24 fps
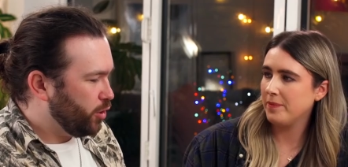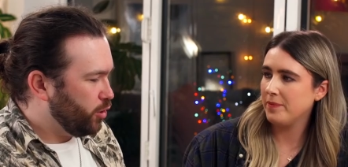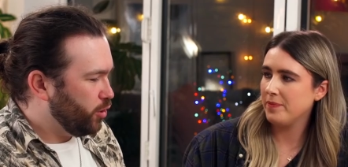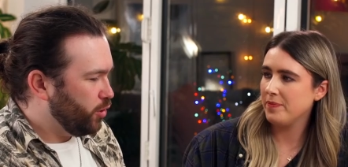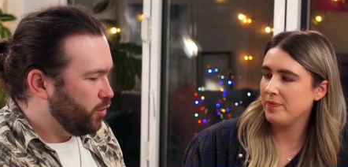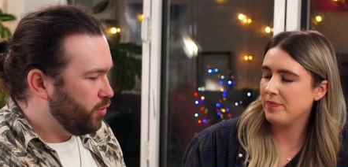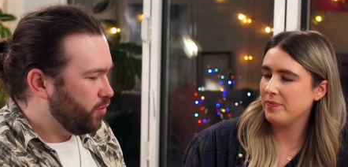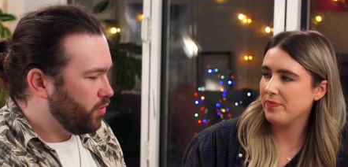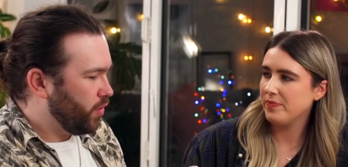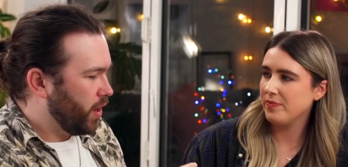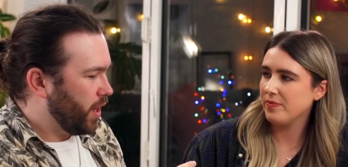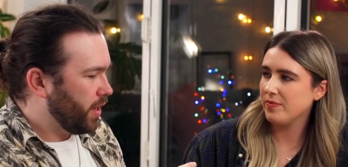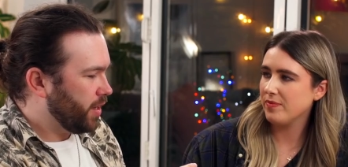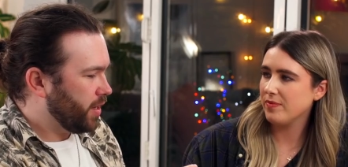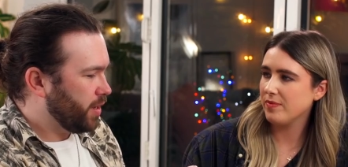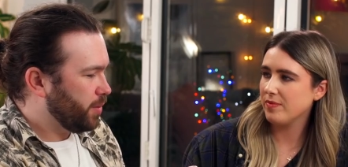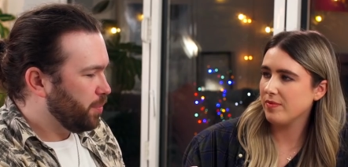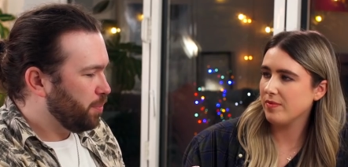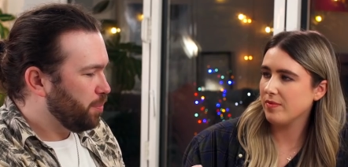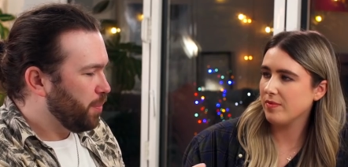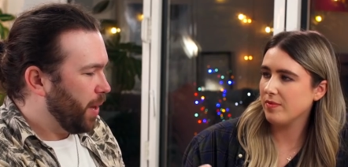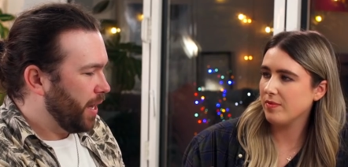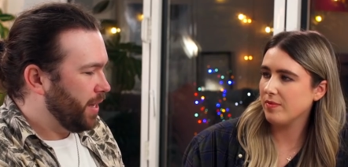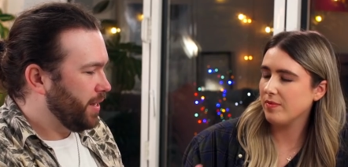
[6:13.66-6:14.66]
Speaker 1: You've
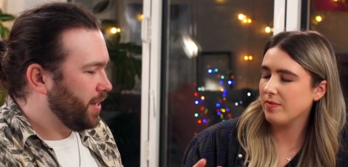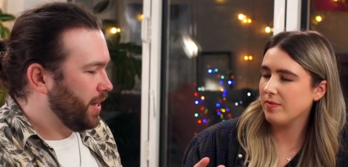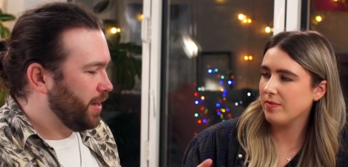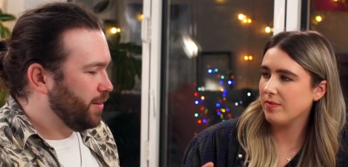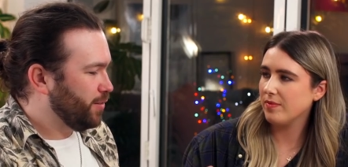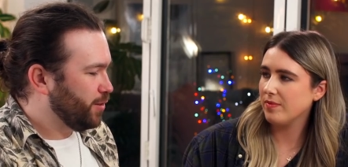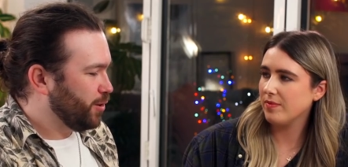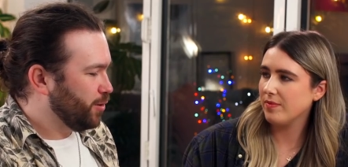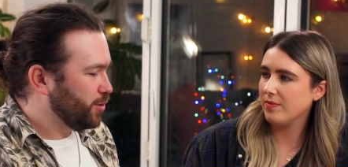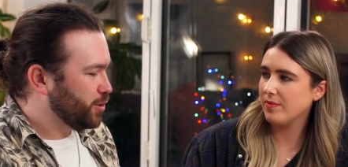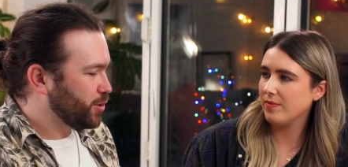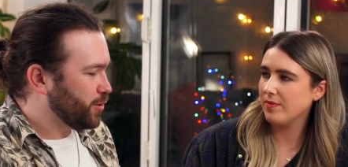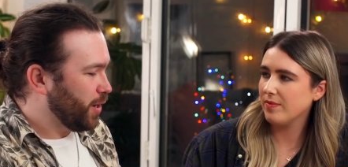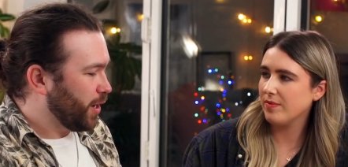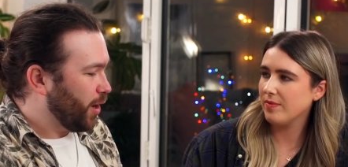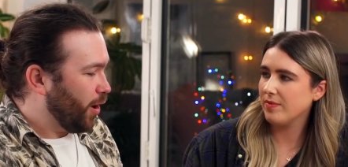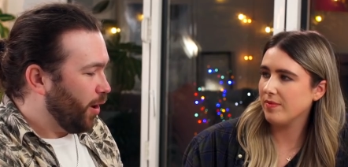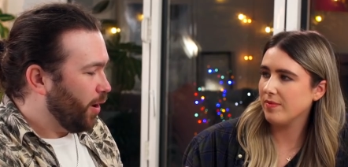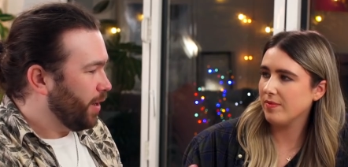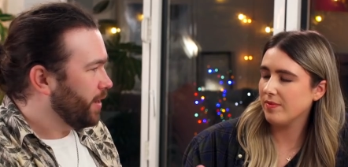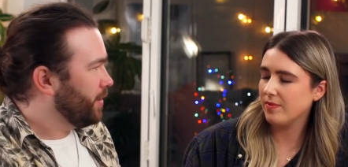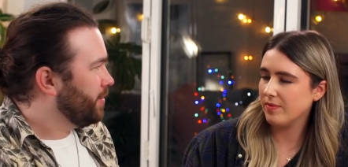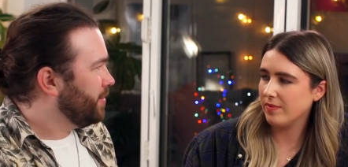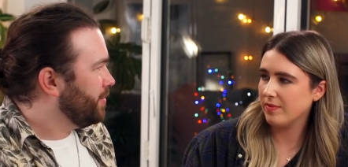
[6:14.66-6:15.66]
like made it into a drink
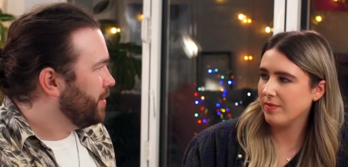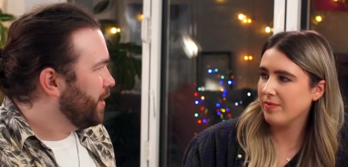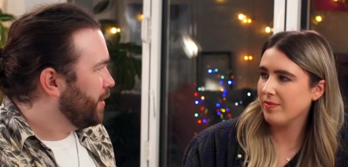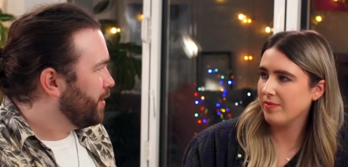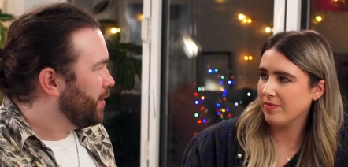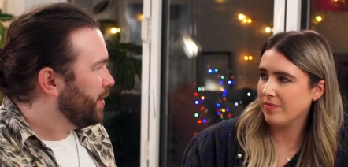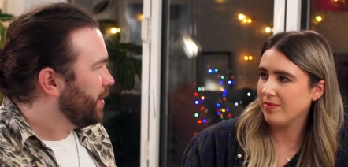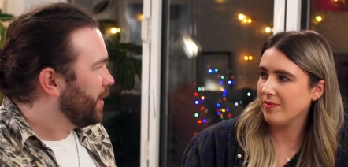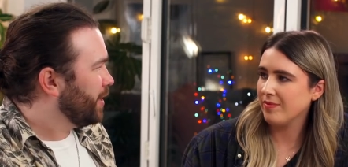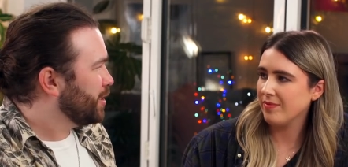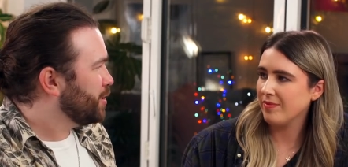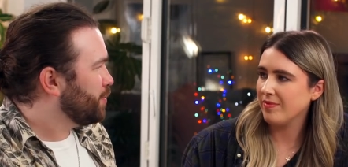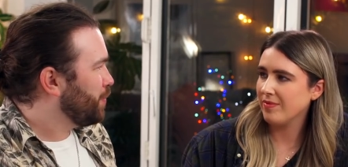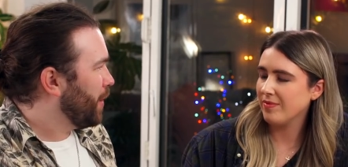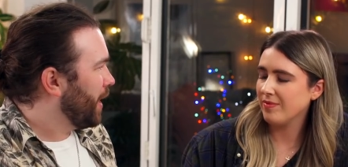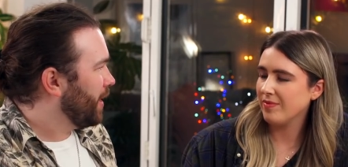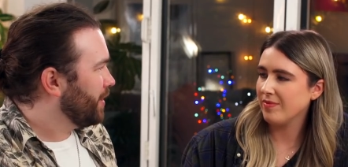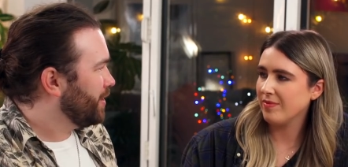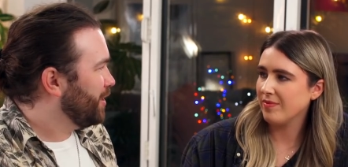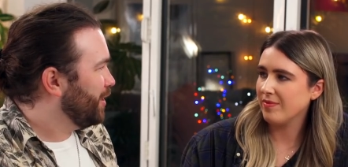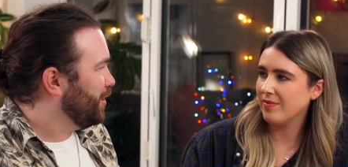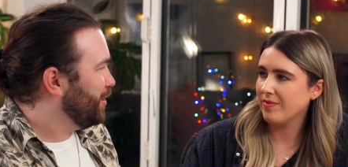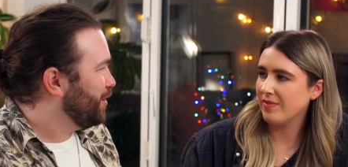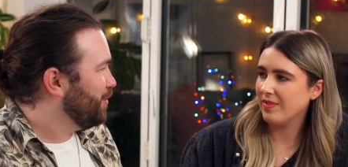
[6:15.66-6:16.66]
I didn't
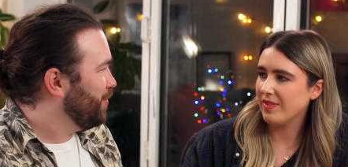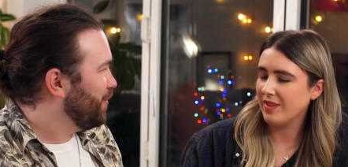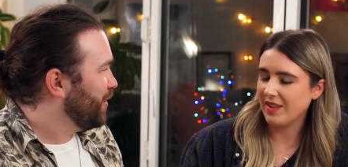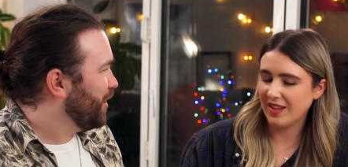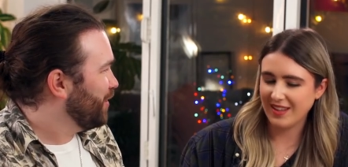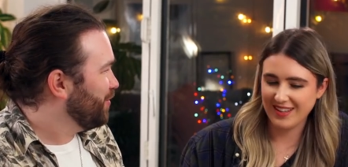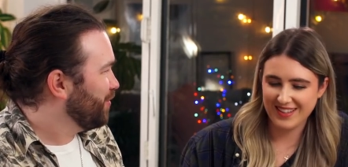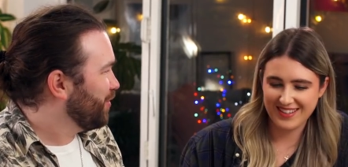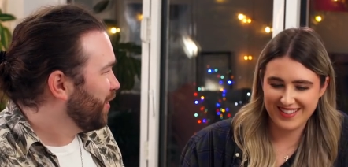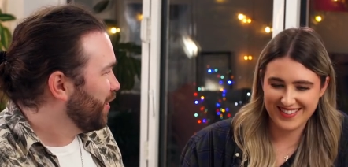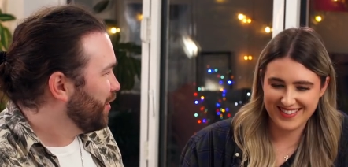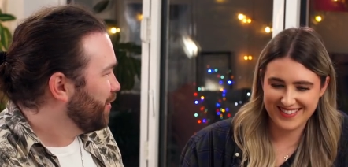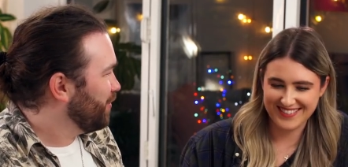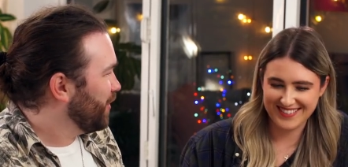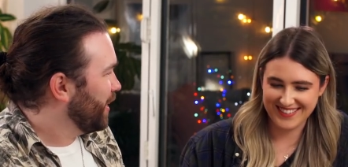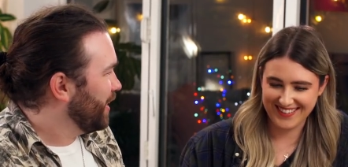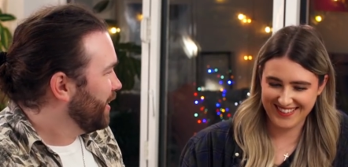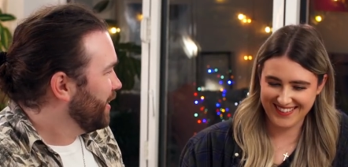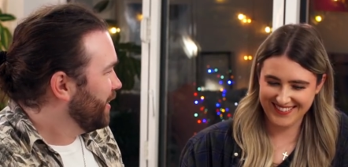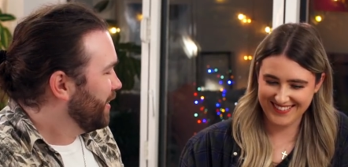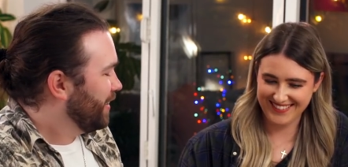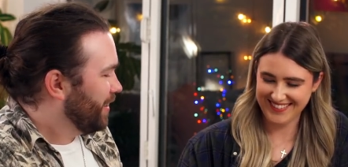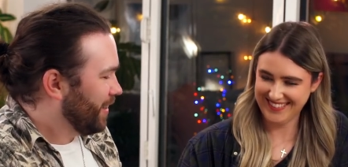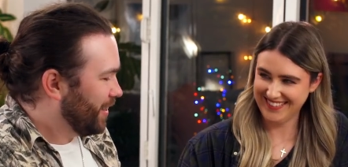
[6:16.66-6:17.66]
expect you to put in front of me.
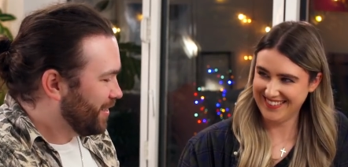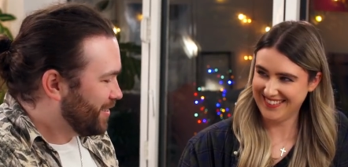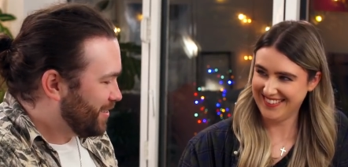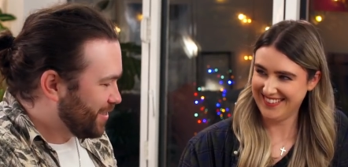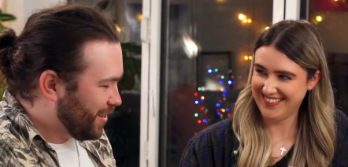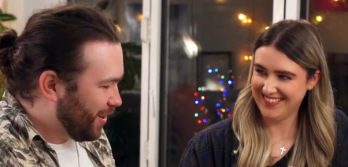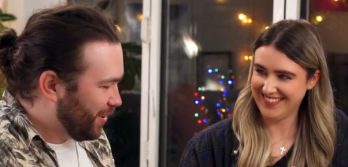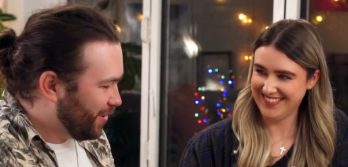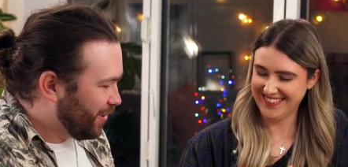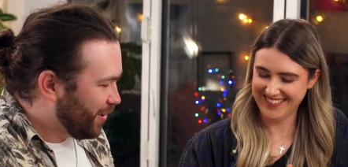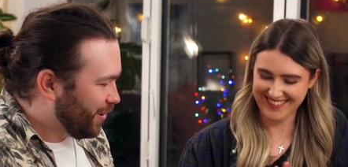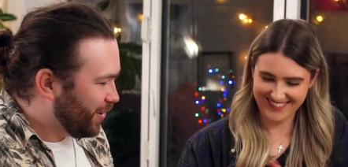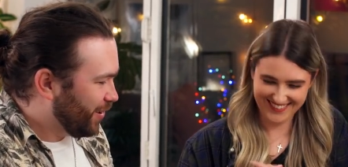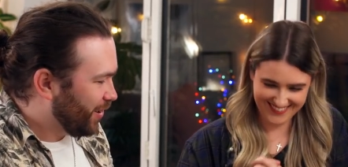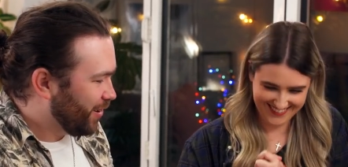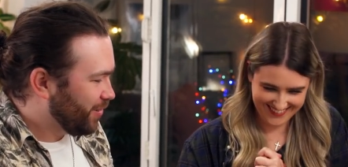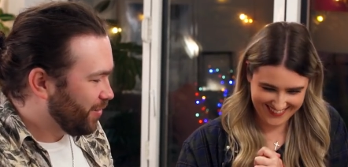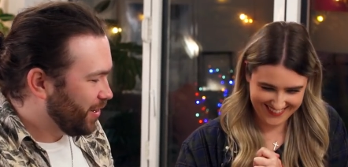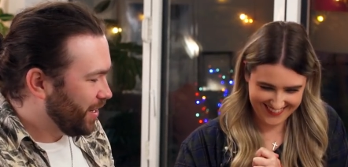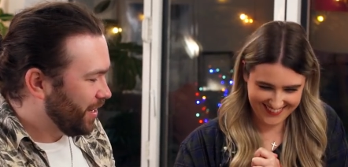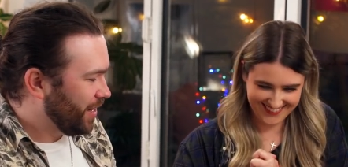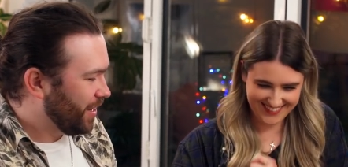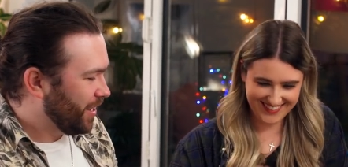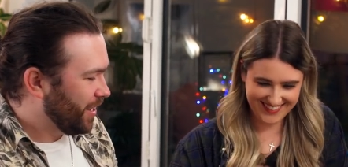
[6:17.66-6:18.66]
That's so cool, I really